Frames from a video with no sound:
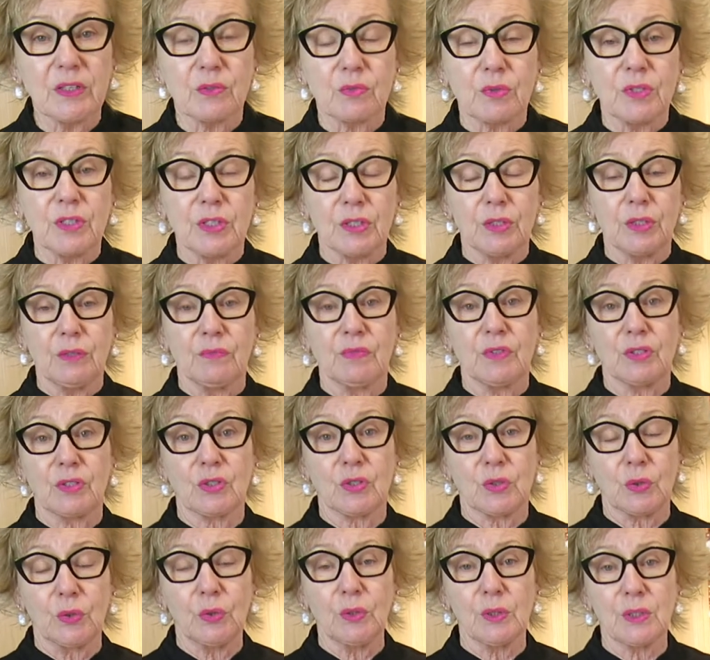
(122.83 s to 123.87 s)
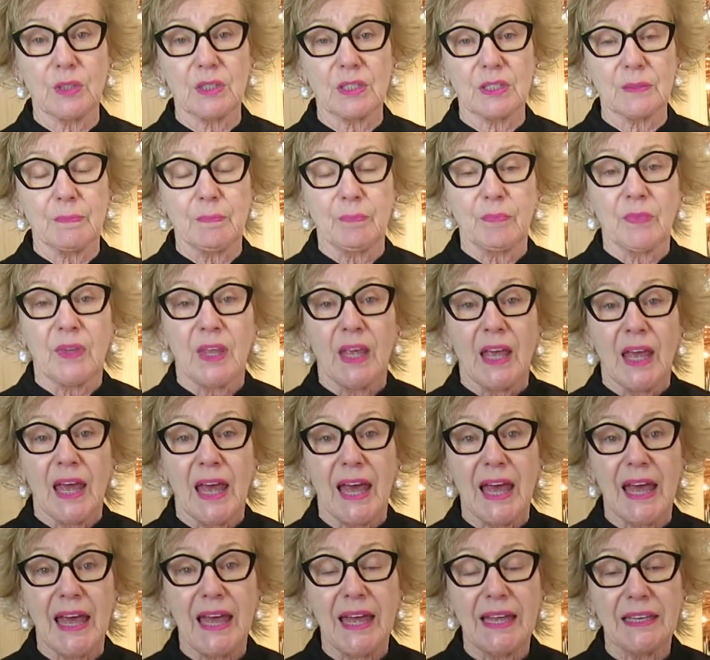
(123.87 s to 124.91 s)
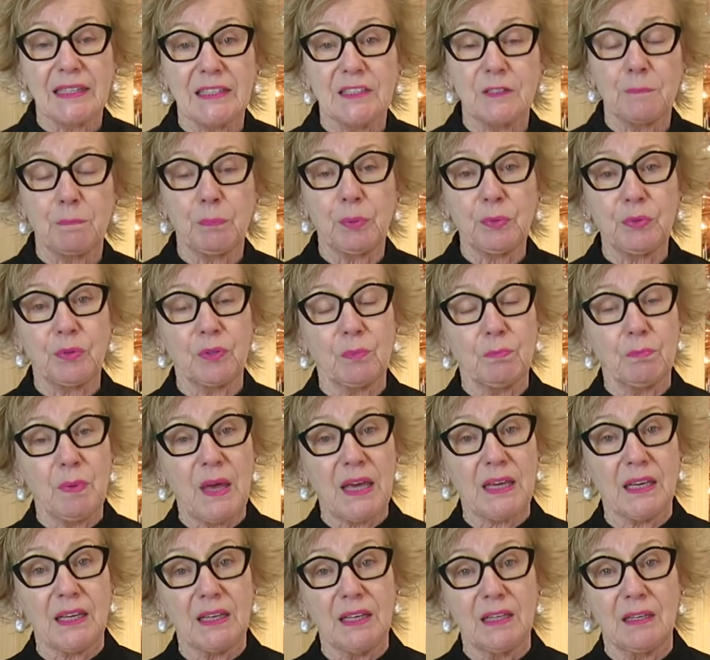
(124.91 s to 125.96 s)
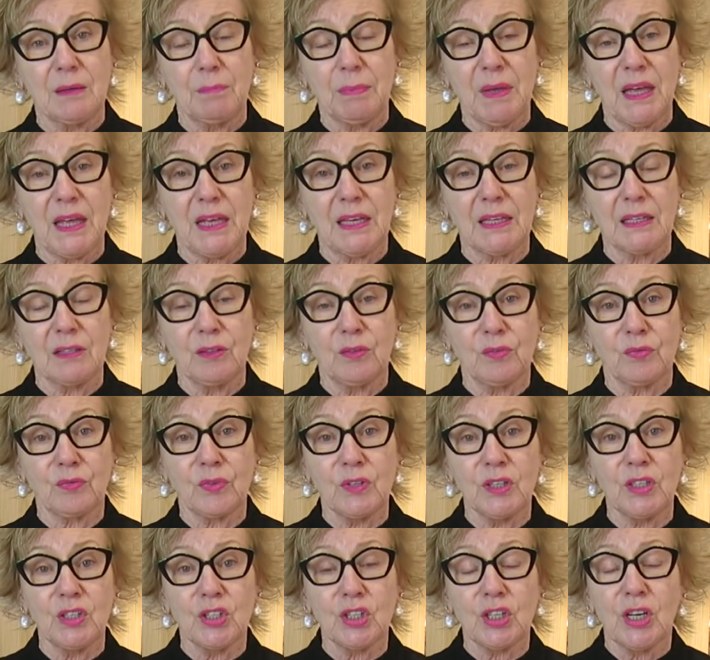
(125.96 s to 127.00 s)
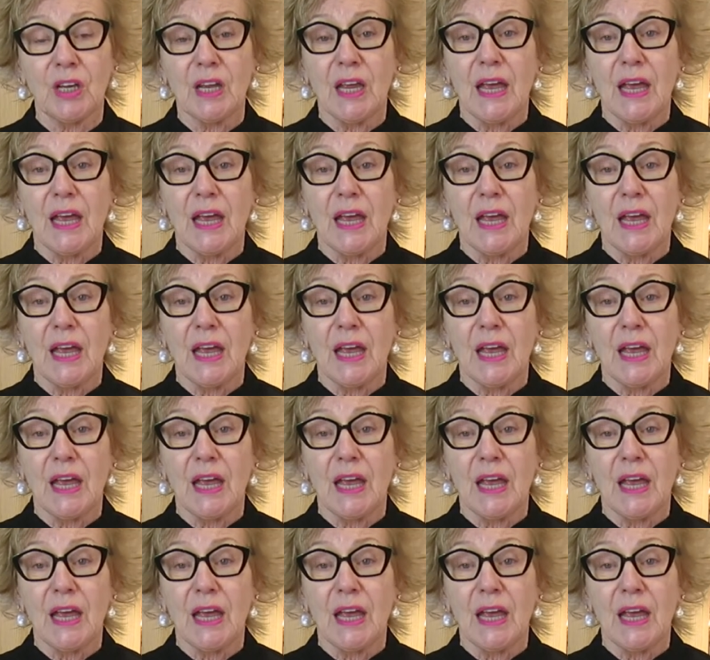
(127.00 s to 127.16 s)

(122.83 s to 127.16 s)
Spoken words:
reserve the stalks and put them back in a bag in the fridge,